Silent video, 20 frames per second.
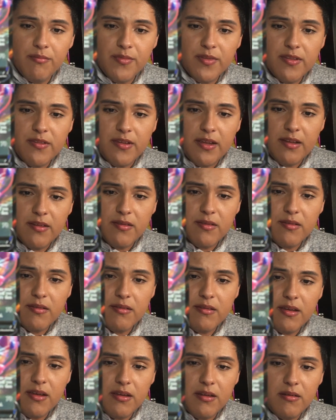sets
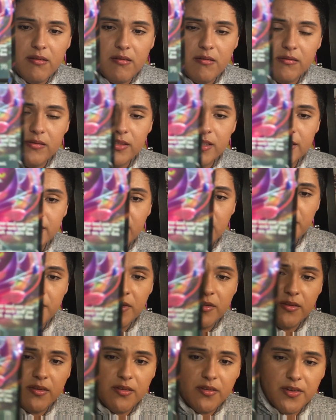that just came
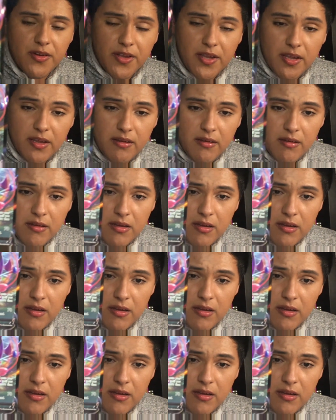out the other day.